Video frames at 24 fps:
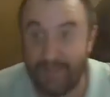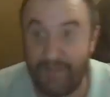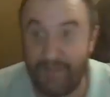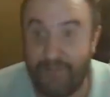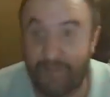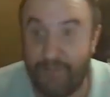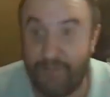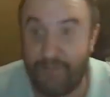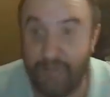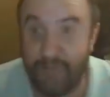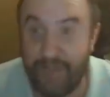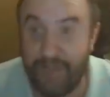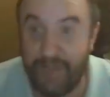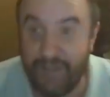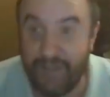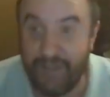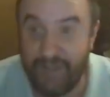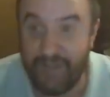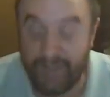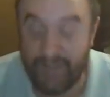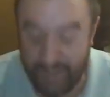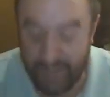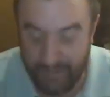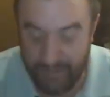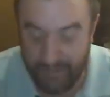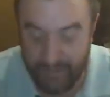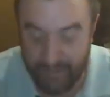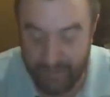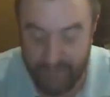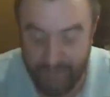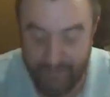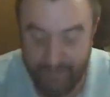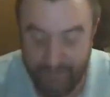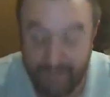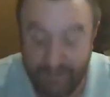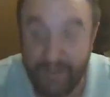the fridge the
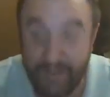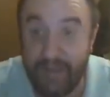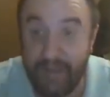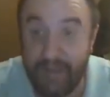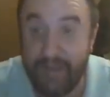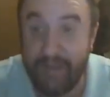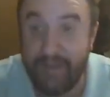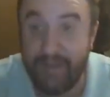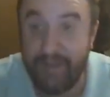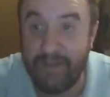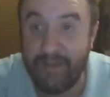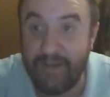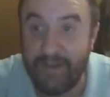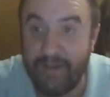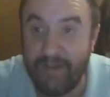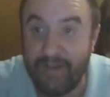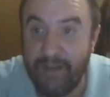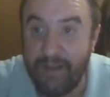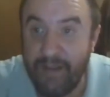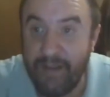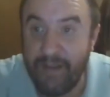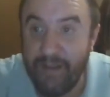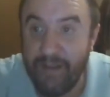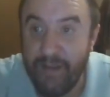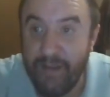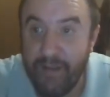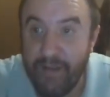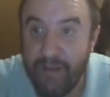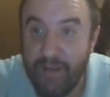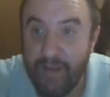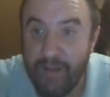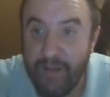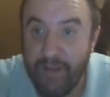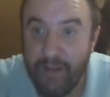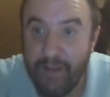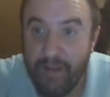other day there.
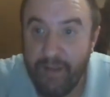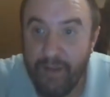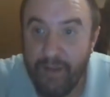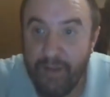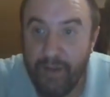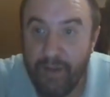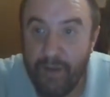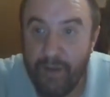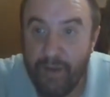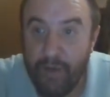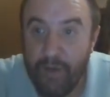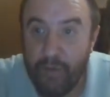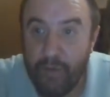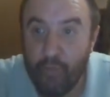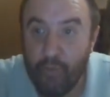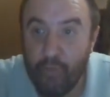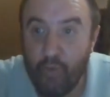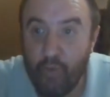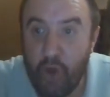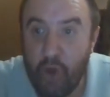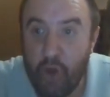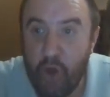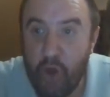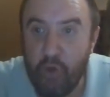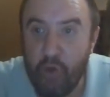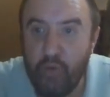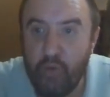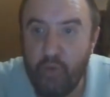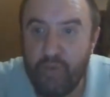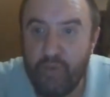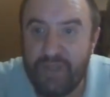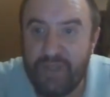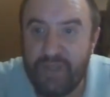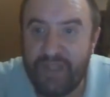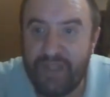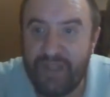
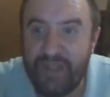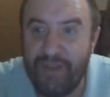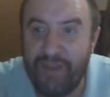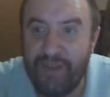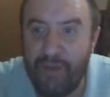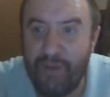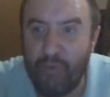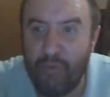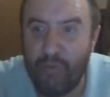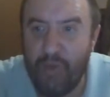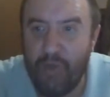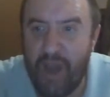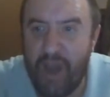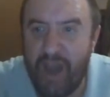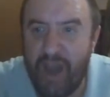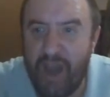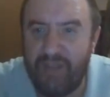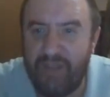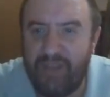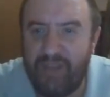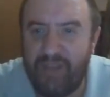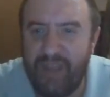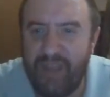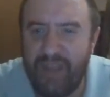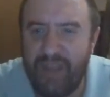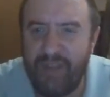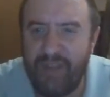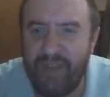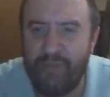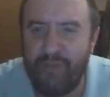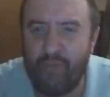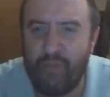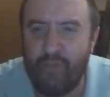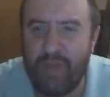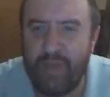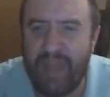Roads to the
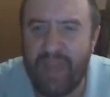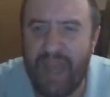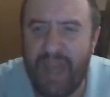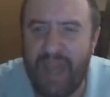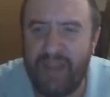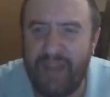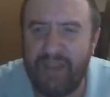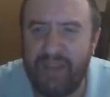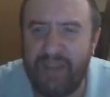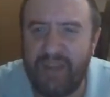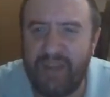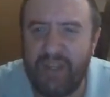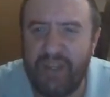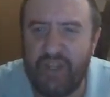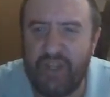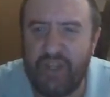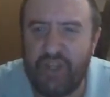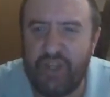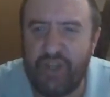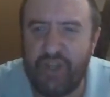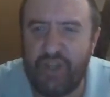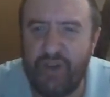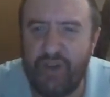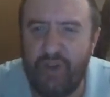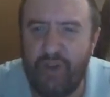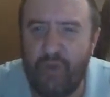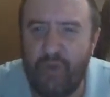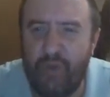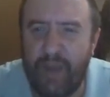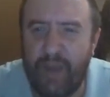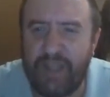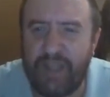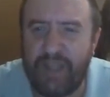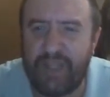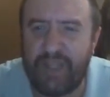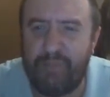Rotten reality show
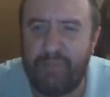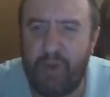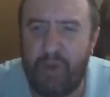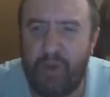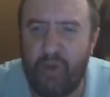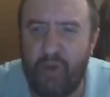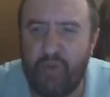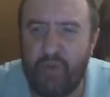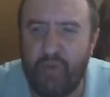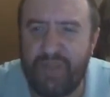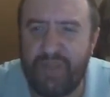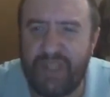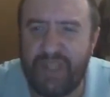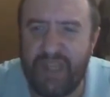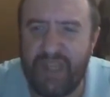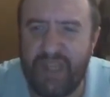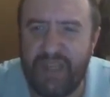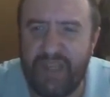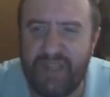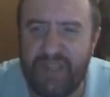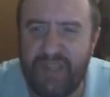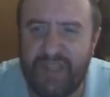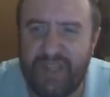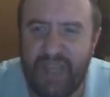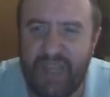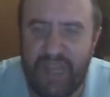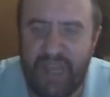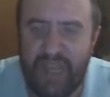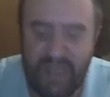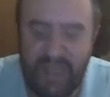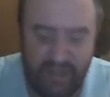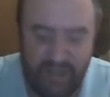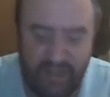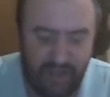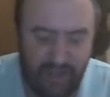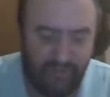exposes
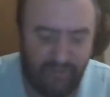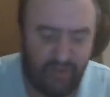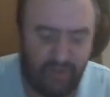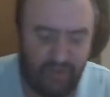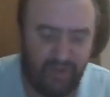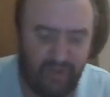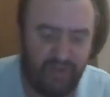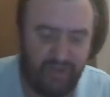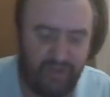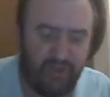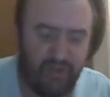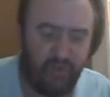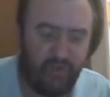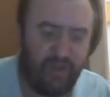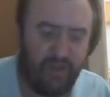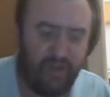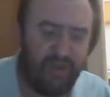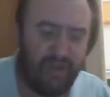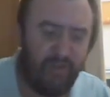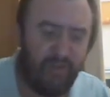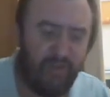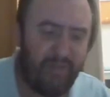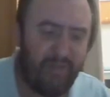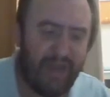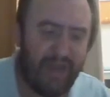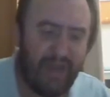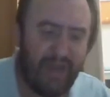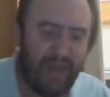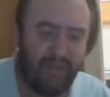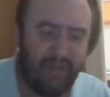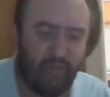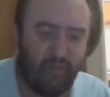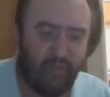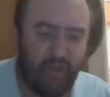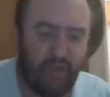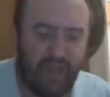AEW in a
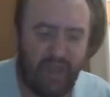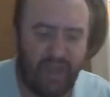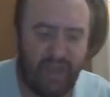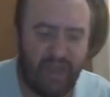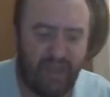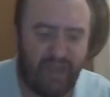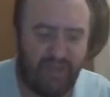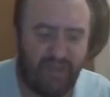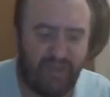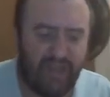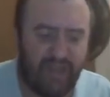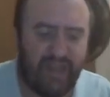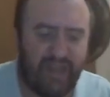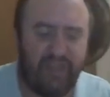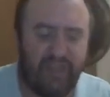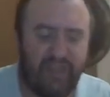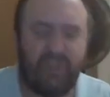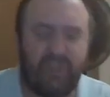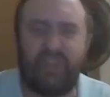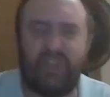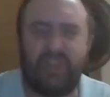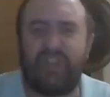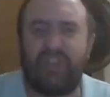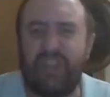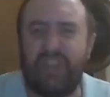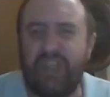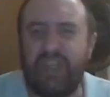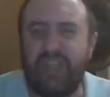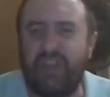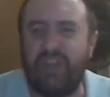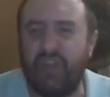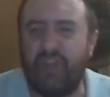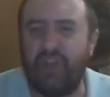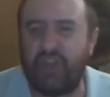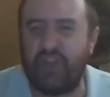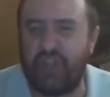bad way. I didn't see
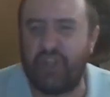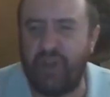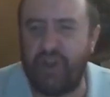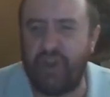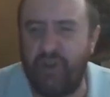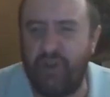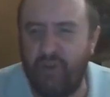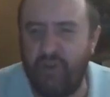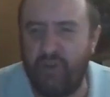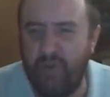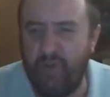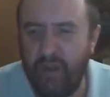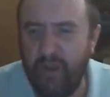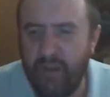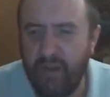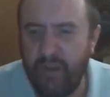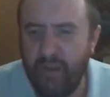the show,